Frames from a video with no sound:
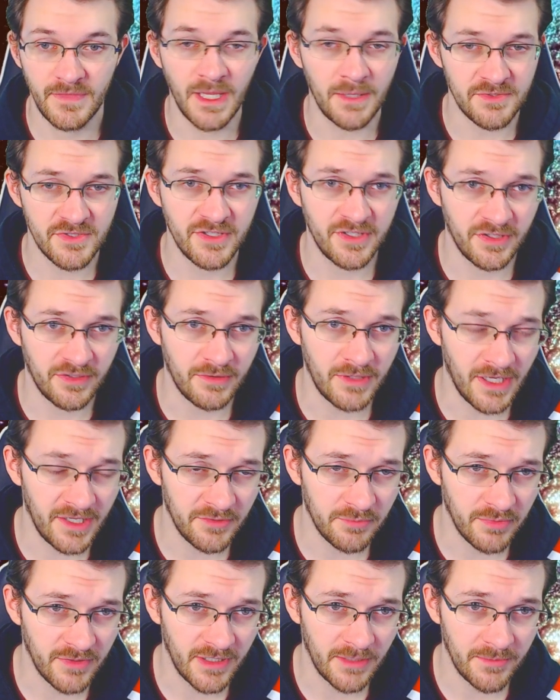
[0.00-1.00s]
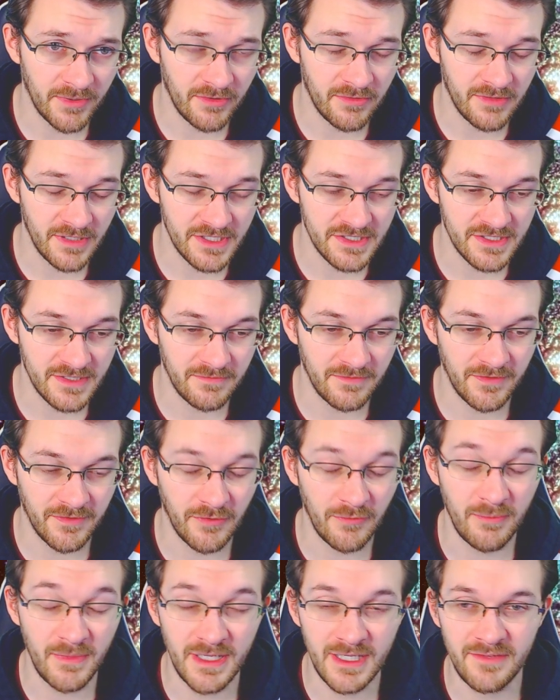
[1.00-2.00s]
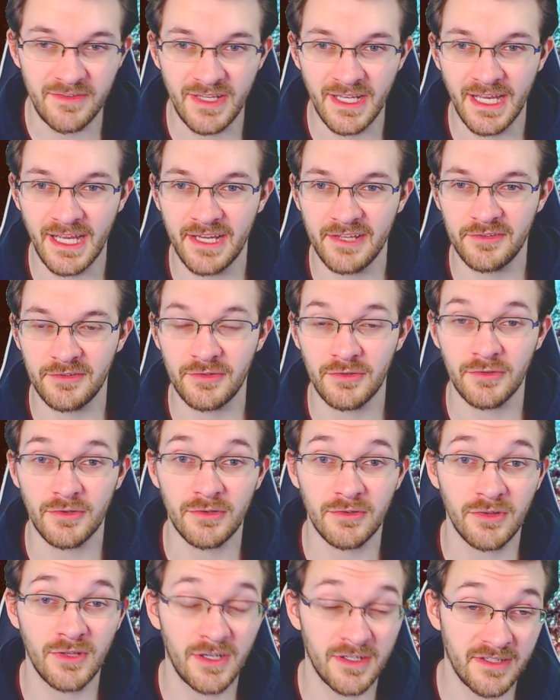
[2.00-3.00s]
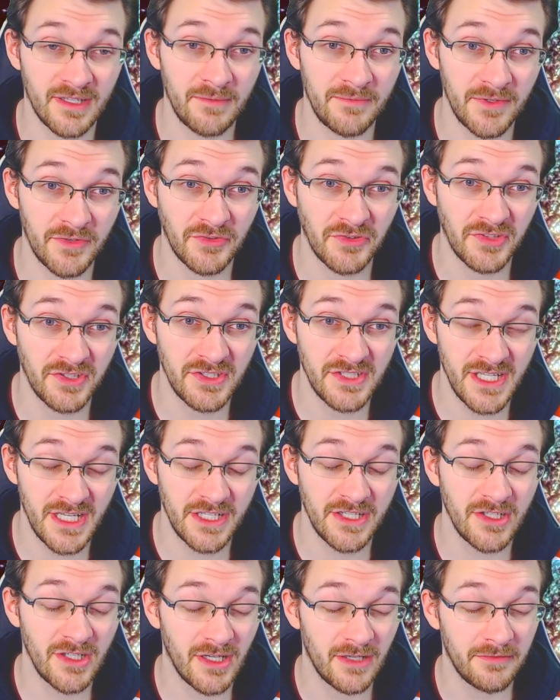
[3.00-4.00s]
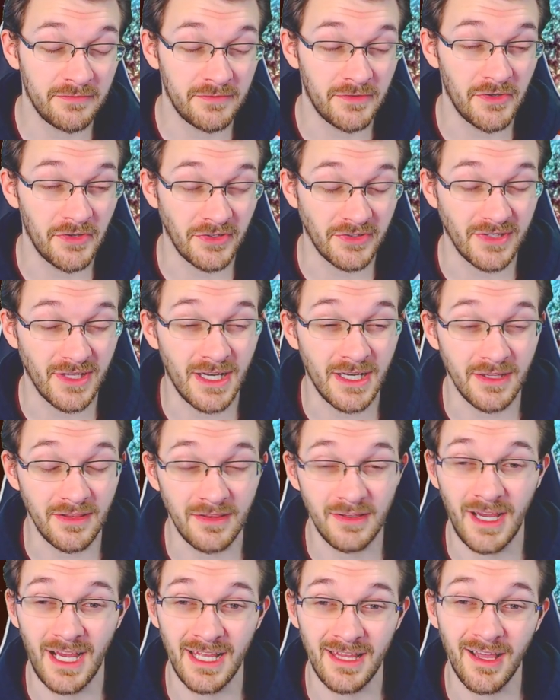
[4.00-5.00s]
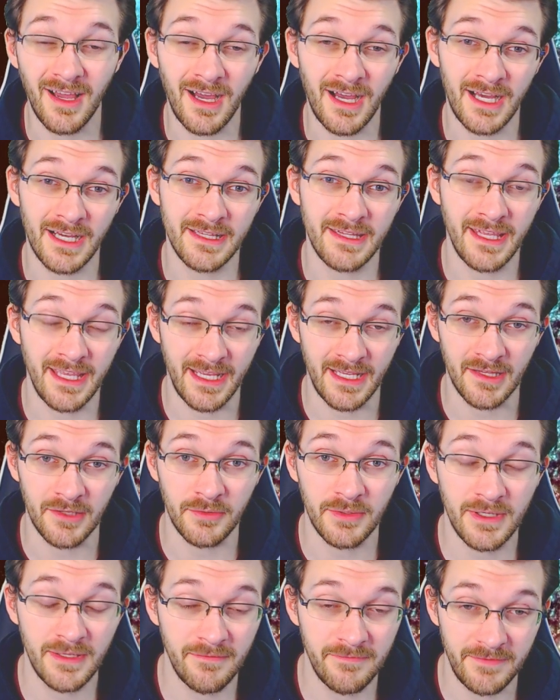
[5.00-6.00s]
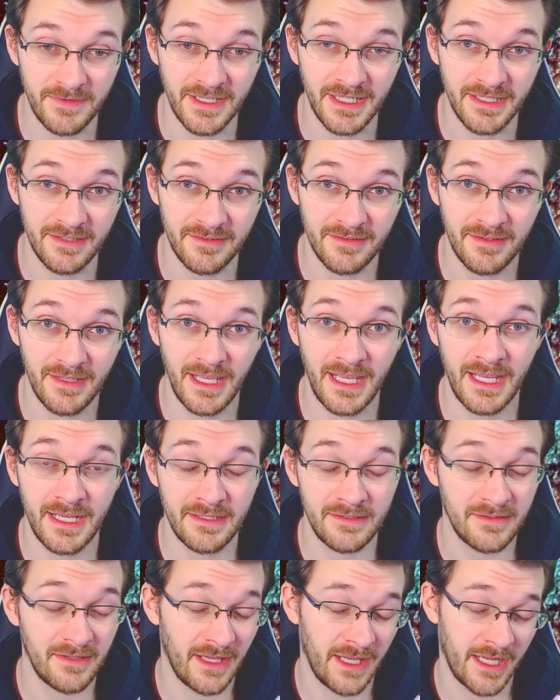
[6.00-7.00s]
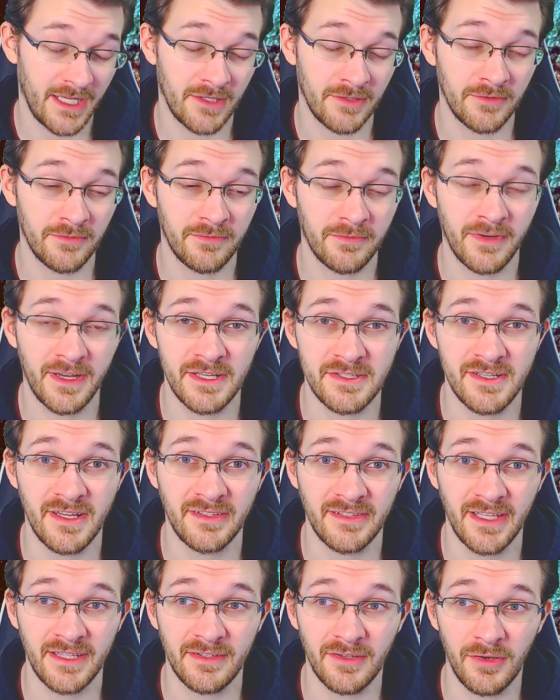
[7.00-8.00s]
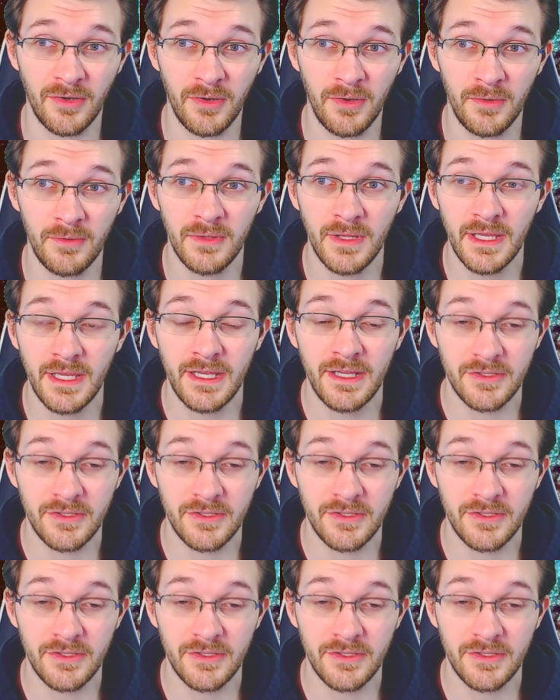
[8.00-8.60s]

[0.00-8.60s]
Now, I'm sure this does bring up the question for many of you guys who are longtime viewers of the channel. You know, I've focused a lot on Halo Infinite and the Halo franchise as a whole.